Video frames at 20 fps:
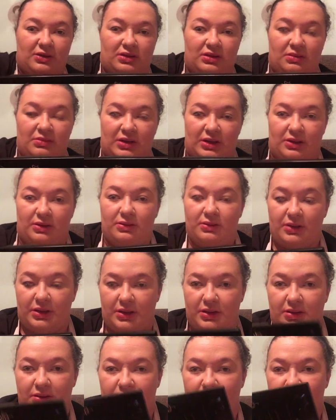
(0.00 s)
in the middle,
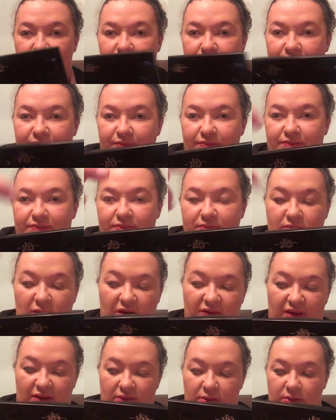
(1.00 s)
my
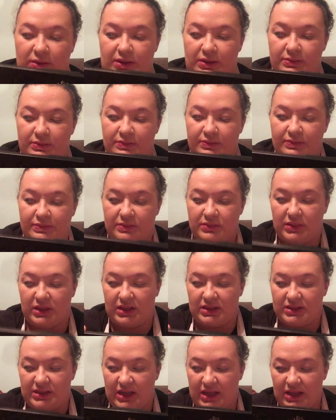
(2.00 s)
favorite one,
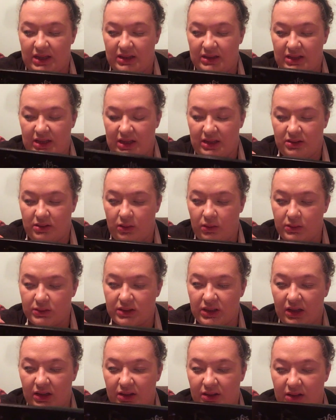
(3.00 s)
and take the gold
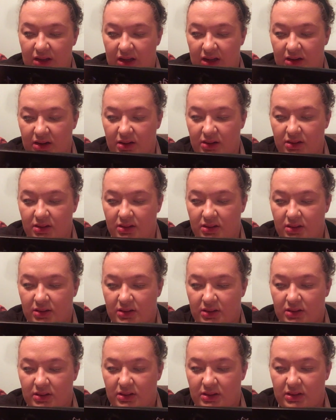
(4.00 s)
color here
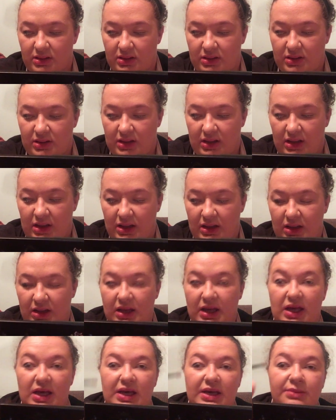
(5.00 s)

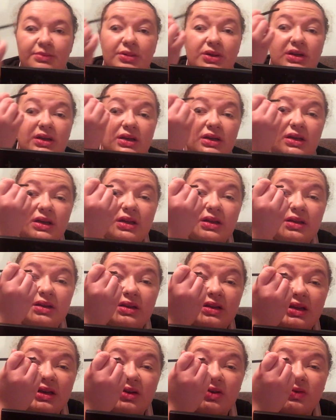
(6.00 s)
and put it in
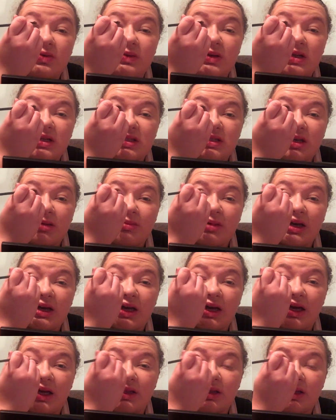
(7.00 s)
the crease on my
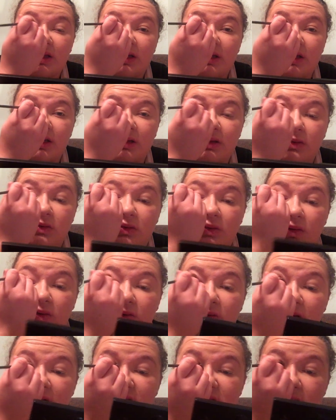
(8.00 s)
eyelid, and you can go
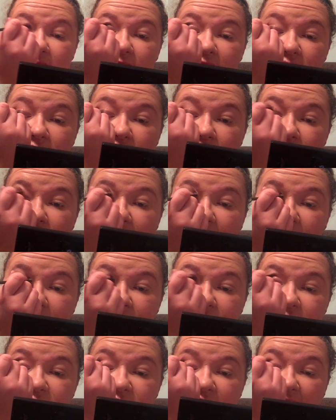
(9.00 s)
crazy with gold
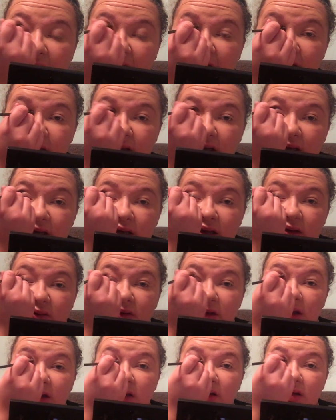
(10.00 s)
colors, I think
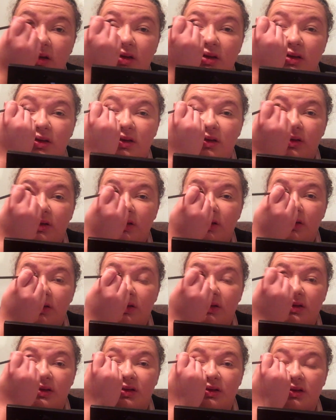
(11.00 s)
anyway.
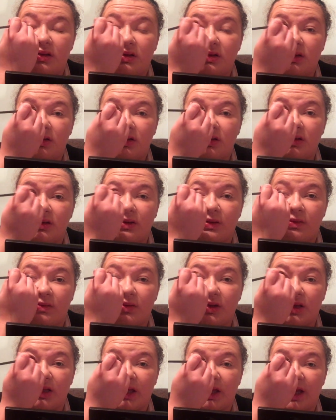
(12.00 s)
You
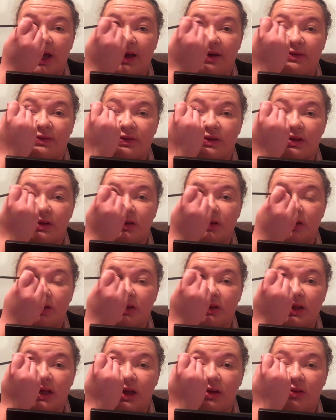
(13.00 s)

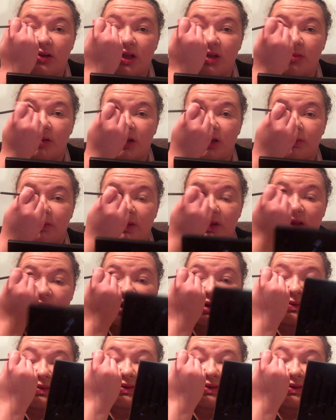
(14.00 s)
can't really make a mistake with